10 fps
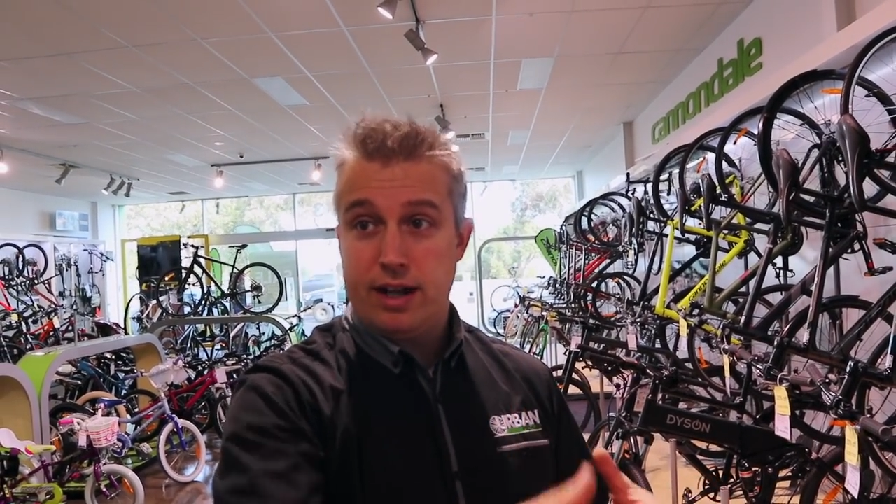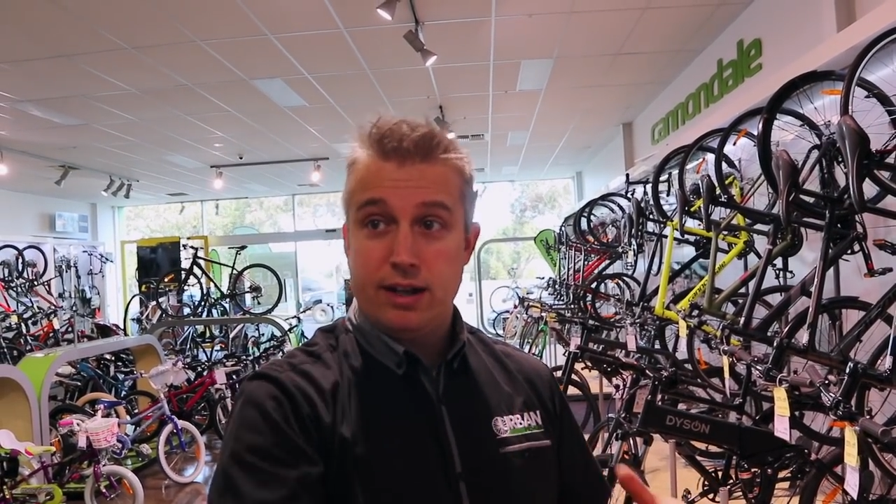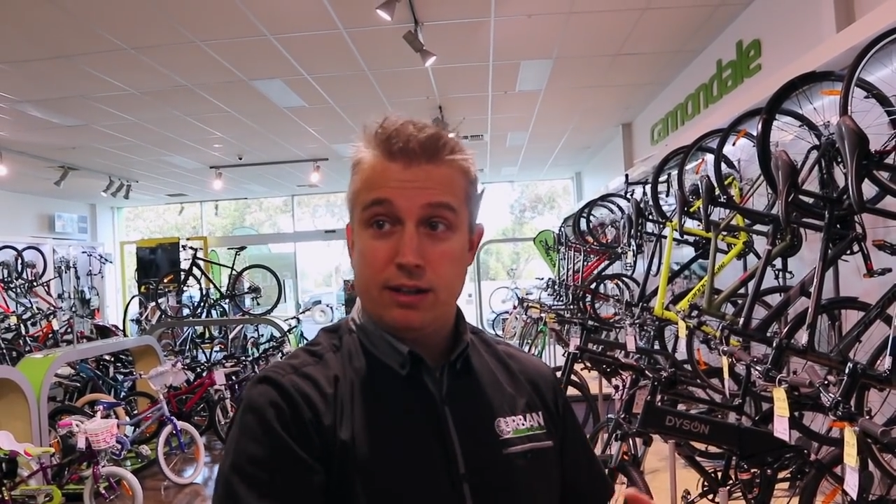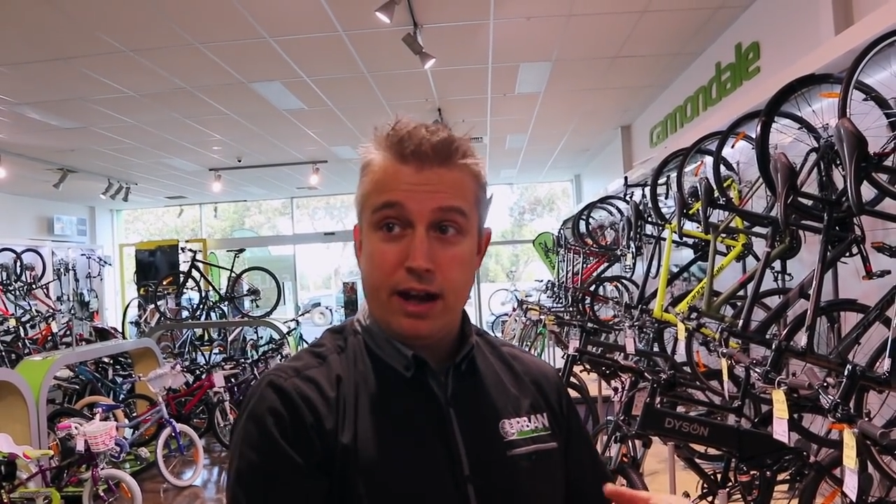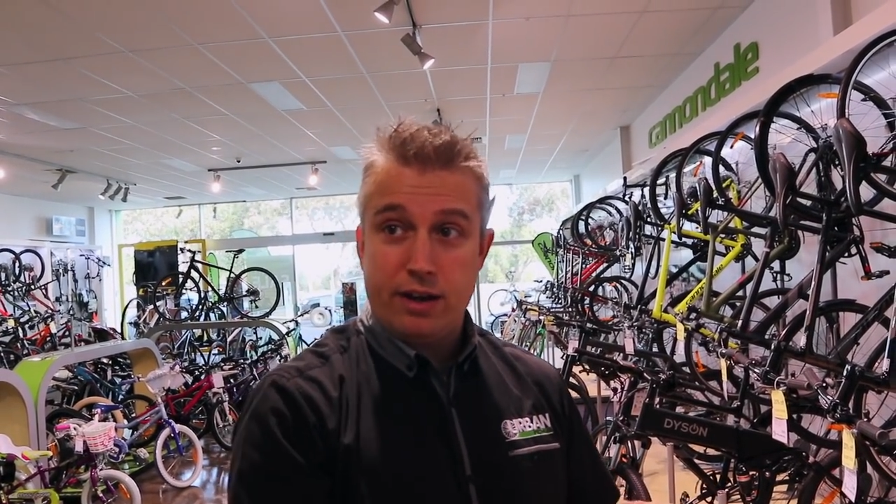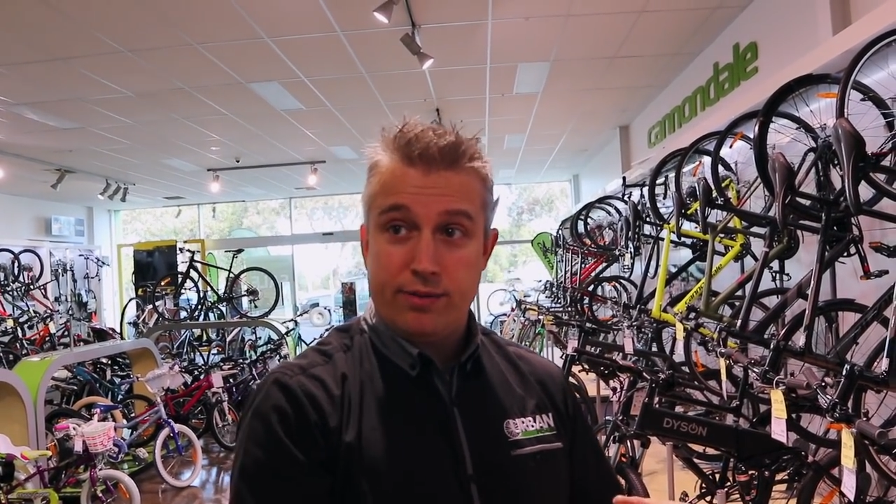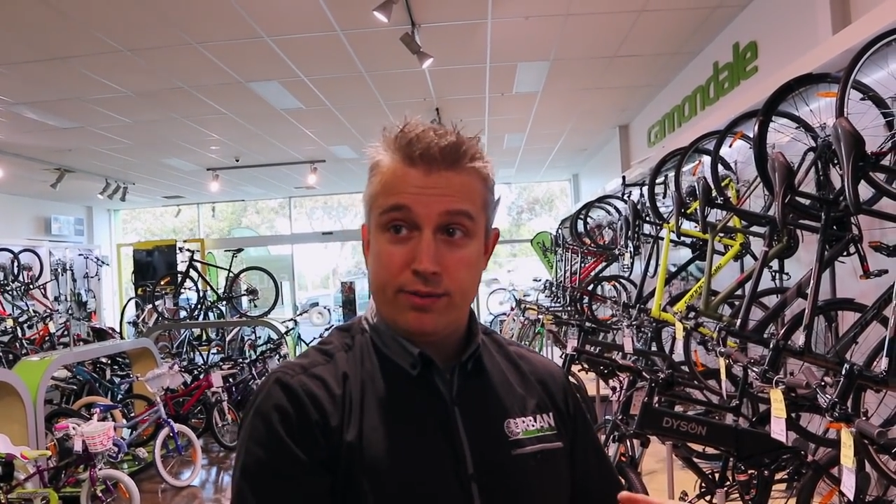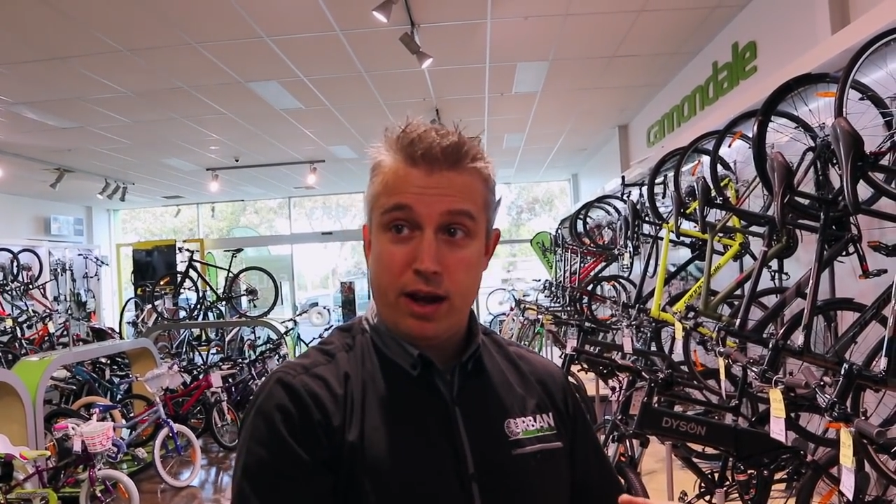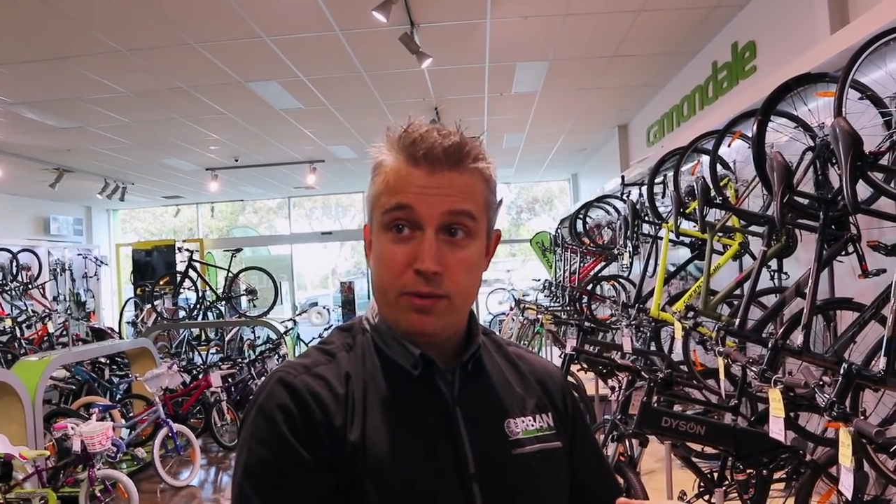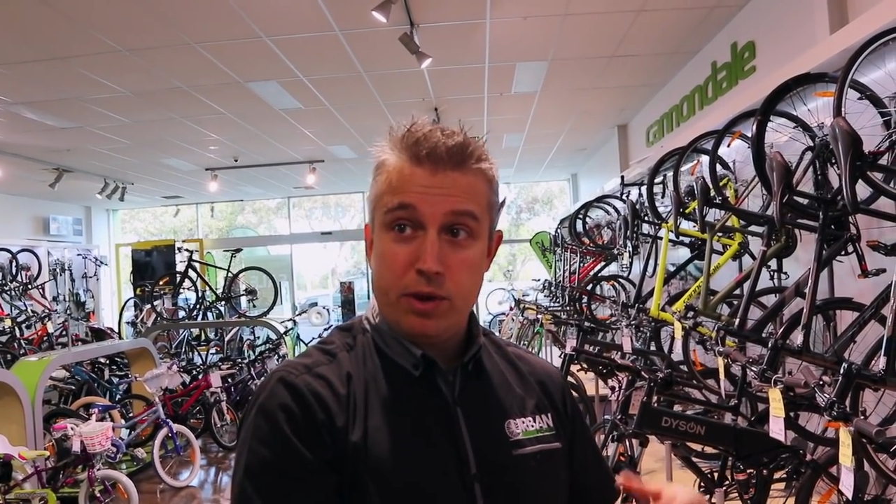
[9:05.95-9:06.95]
and a lighter
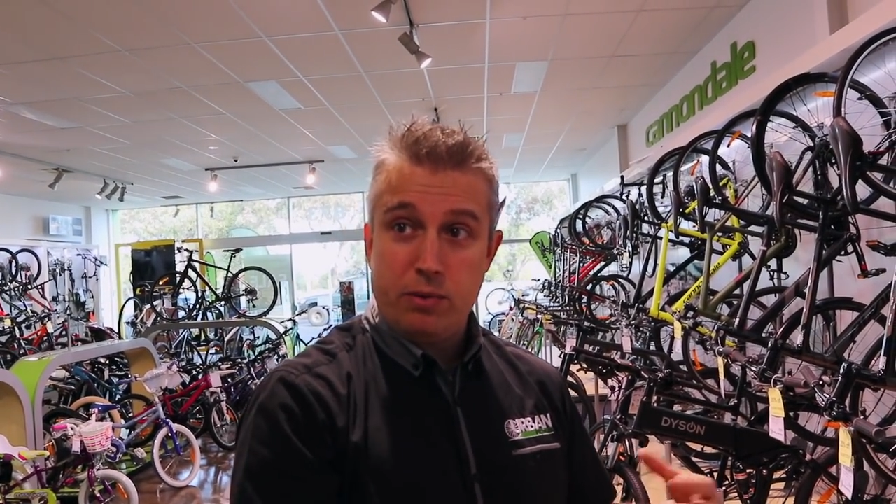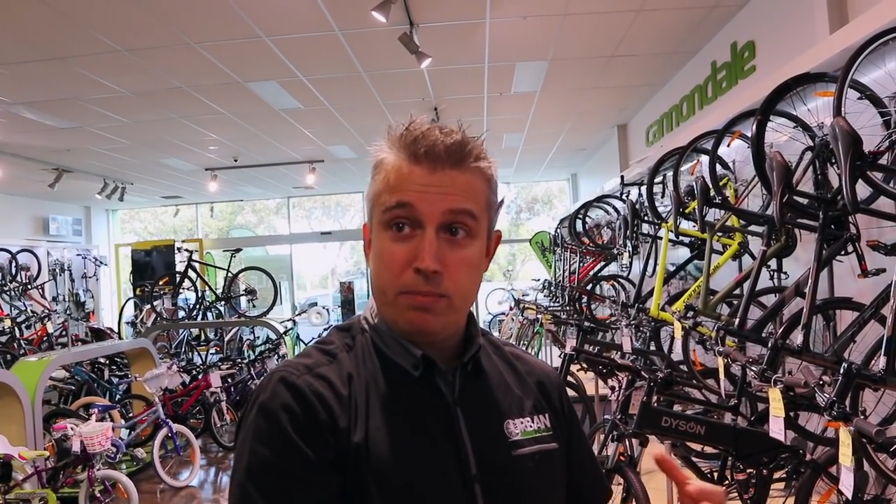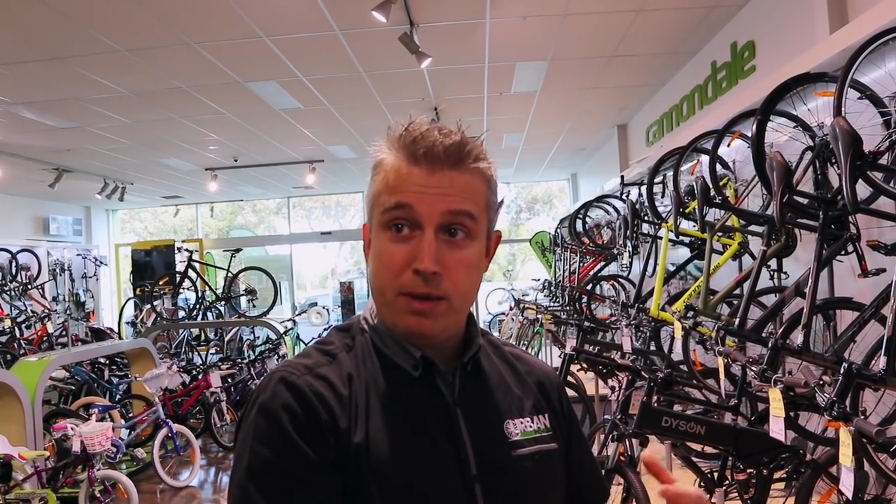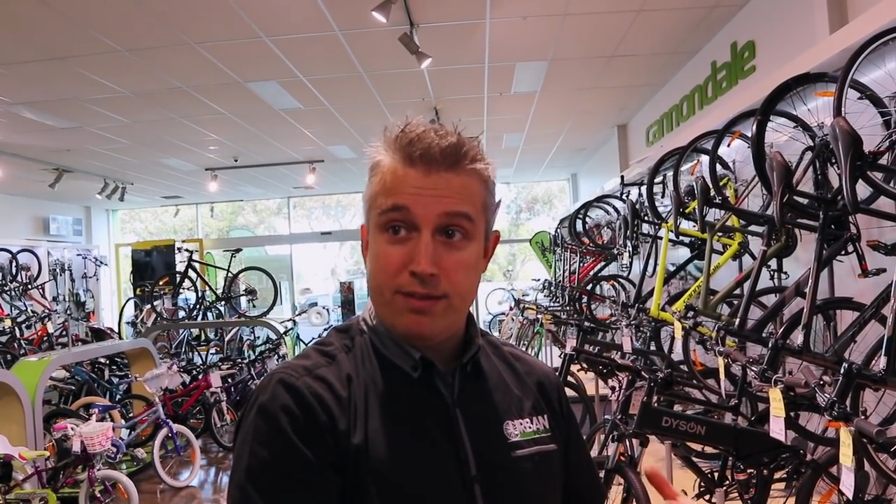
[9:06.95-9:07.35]
flywheel would